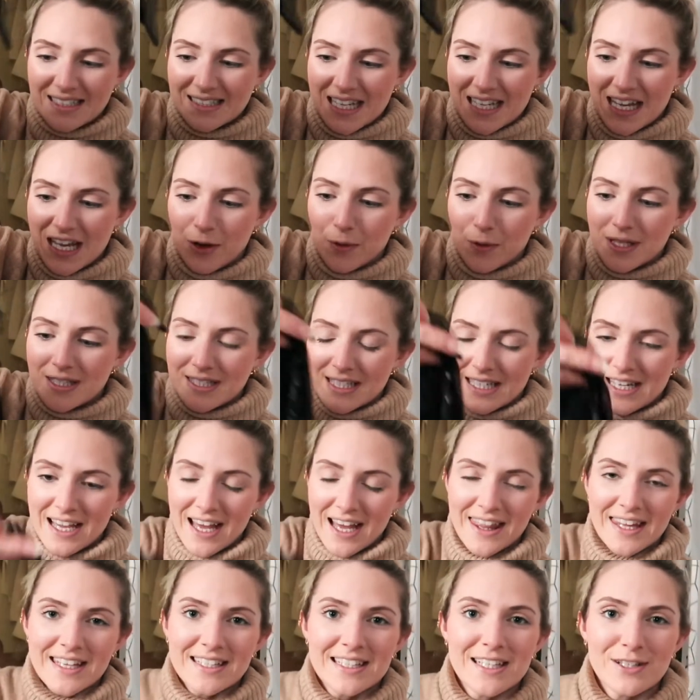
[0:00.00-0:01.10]
sequins here.
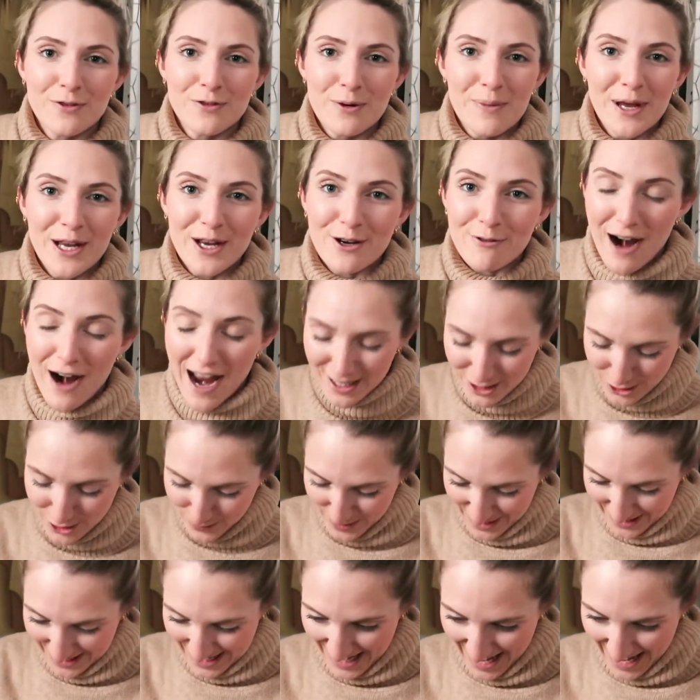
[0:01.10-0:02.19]
This is from my
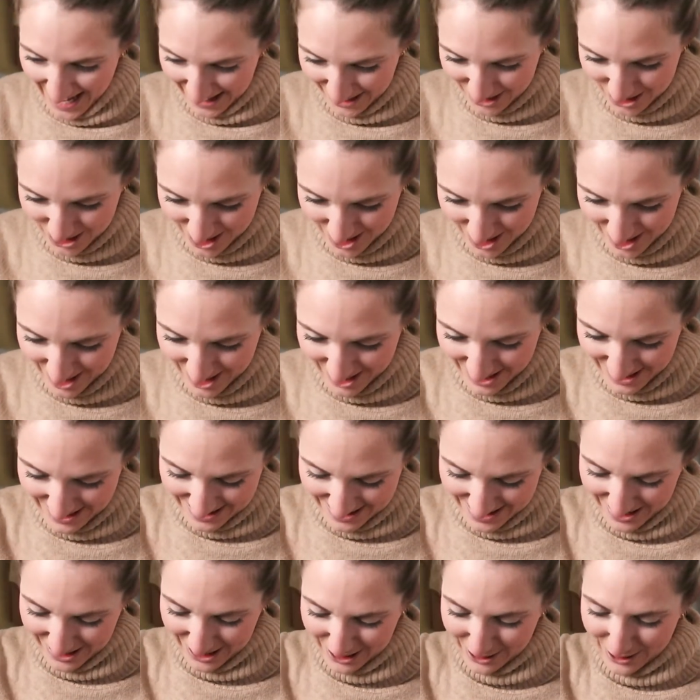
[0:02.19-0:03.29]
graduate collection. It's
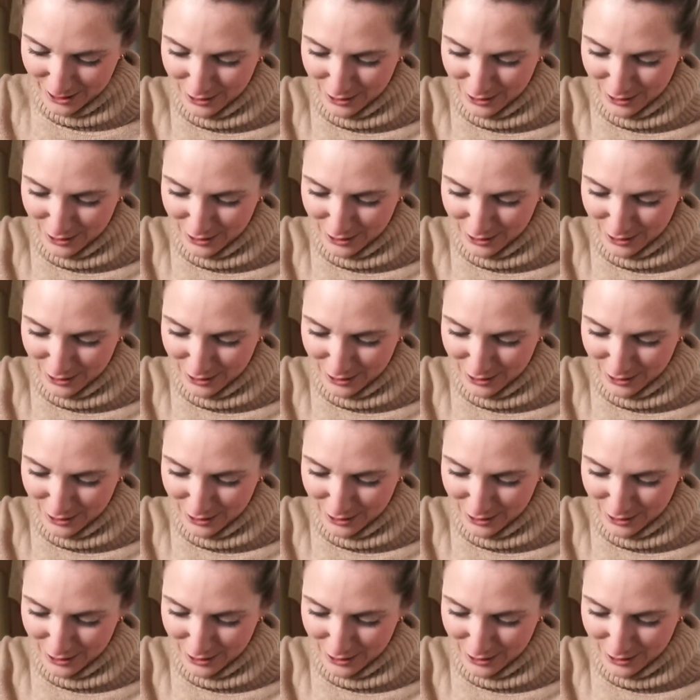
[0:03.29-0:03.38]
like a